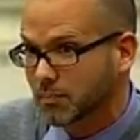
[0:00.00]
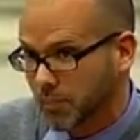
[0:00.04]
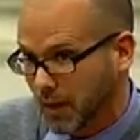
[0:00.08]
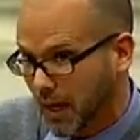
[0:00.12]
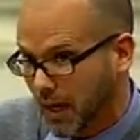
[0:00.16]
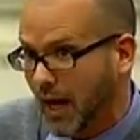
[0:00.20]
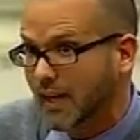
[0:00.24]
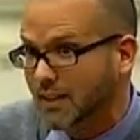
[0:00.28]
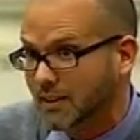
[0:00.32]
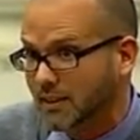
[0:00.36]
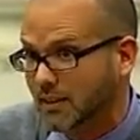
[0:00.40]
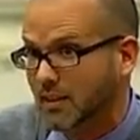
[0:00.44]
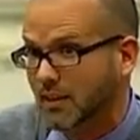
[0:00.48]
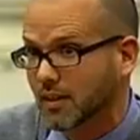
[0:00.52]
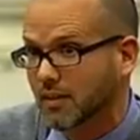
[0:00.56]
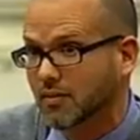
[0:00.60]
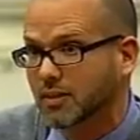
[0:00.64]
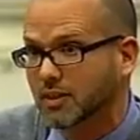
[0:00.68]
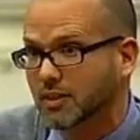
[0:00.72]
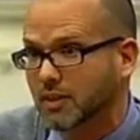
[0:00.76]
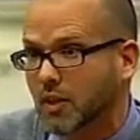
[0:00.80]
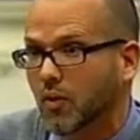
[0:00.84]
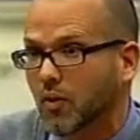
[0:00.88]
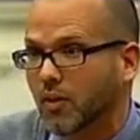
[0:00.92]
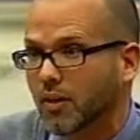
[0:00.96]
positive.
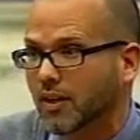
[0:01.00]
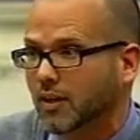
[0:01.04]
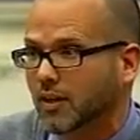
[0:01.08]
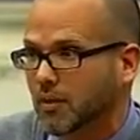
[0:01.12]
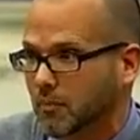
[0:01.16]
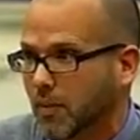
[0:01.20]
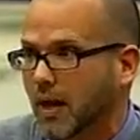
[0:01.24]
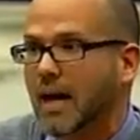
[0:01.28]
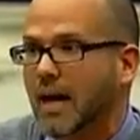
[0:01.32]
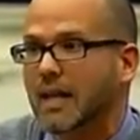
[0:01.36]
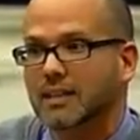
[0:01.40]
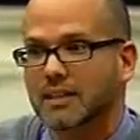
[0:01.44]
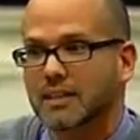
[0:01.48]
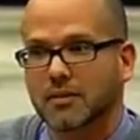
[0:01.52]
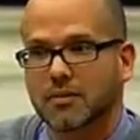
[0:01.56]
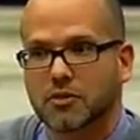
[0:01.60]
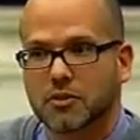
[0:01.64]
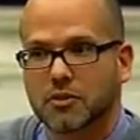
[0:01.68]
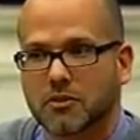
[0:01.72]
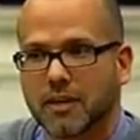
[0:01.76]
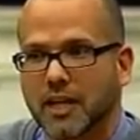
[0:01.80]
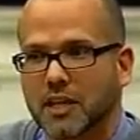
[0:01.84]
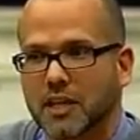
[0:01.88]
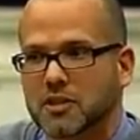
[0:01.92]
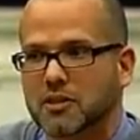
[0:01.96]
It's going in the positive
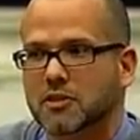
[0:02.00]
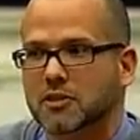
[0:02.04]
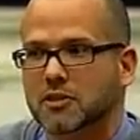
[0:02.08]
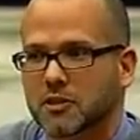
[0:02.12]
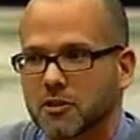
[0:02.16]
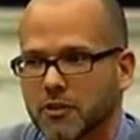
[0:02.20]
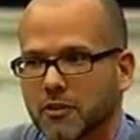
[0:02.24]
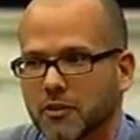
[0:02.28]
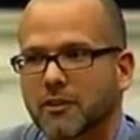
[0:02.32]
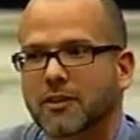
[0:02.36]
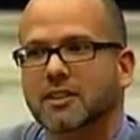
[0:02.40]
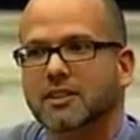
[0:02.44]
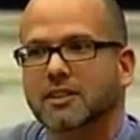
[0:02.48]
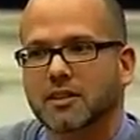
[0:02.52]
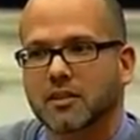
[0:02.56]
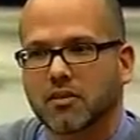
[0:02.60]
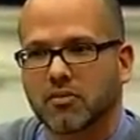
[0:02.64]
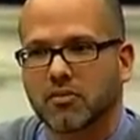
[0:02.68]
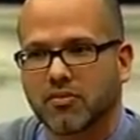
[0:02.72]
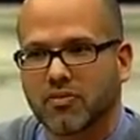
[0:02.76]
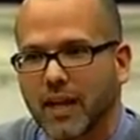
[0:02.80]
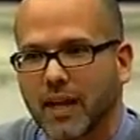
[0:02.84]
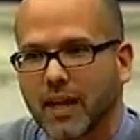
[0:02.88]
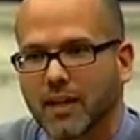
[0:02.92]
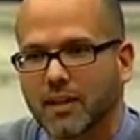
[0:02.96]
direction, so there is an
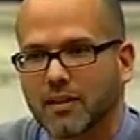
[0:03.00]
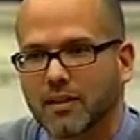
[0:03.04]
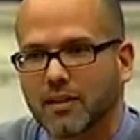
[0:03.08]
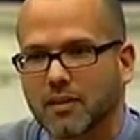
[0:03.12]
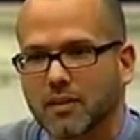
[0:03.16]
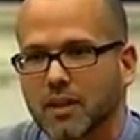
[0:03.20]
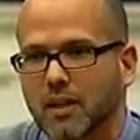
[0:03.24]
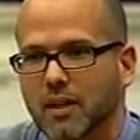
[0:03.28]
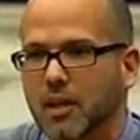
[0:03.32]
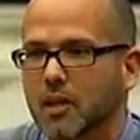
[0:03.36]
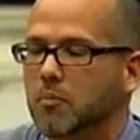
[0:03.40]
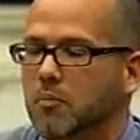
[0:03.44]
effect.